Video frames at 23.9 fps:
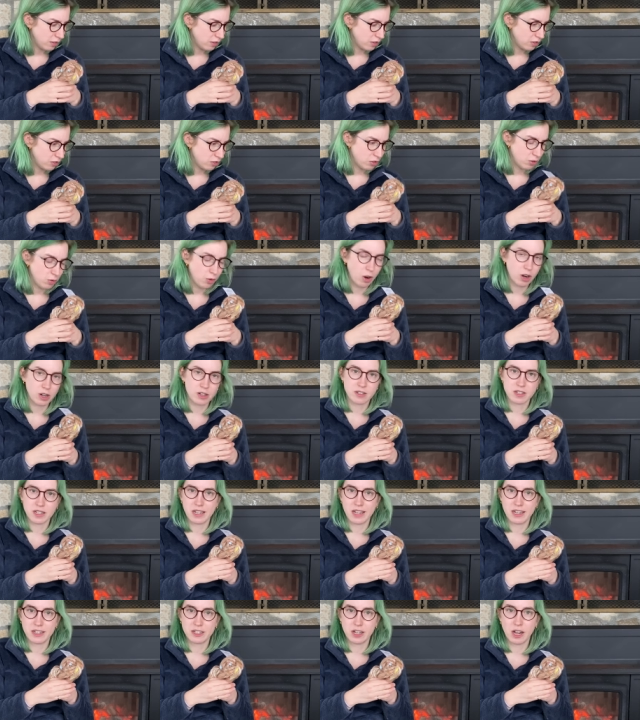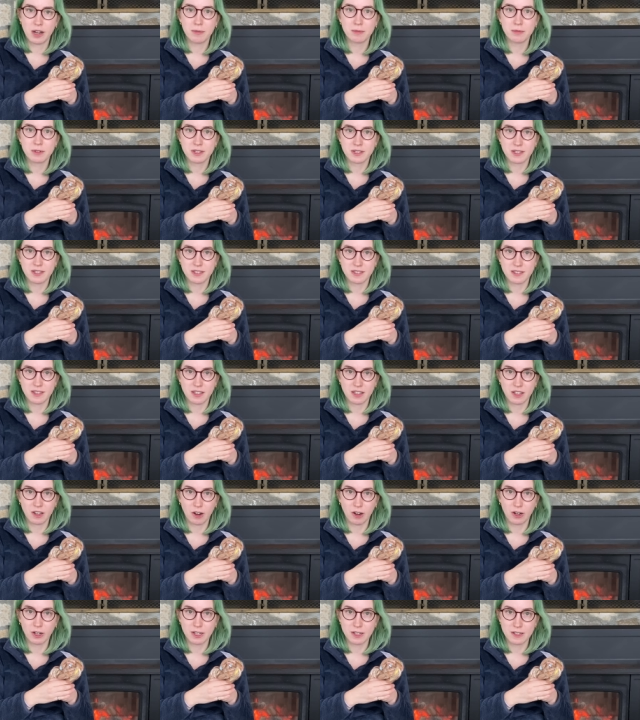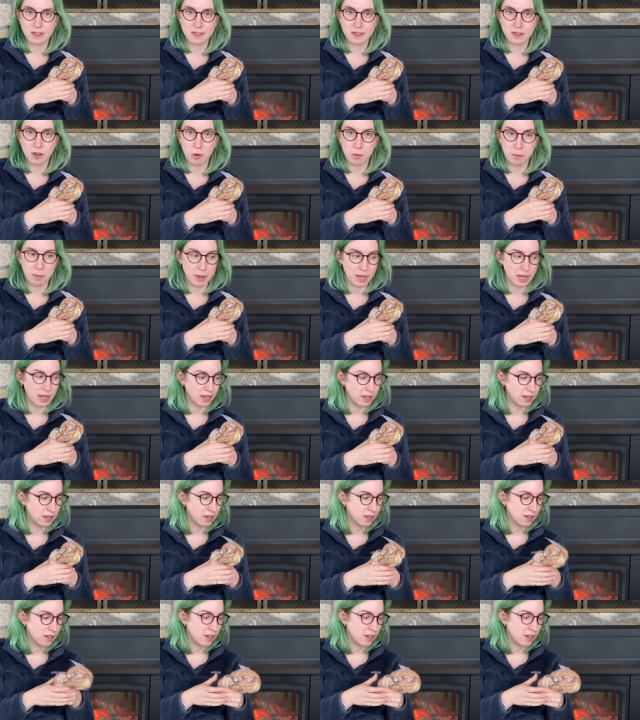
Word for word: too hard to catch up just because the yarn is so big.